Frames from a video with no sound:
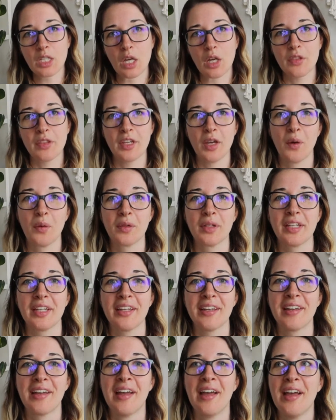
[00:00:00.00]

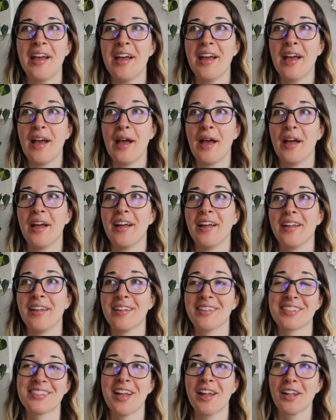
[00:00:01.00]

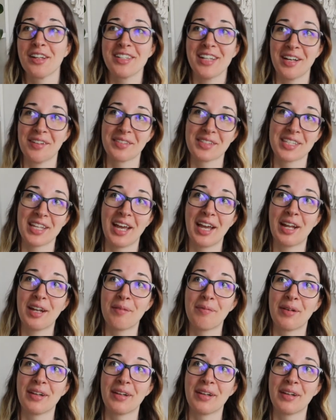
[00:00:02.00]
It's not a downside,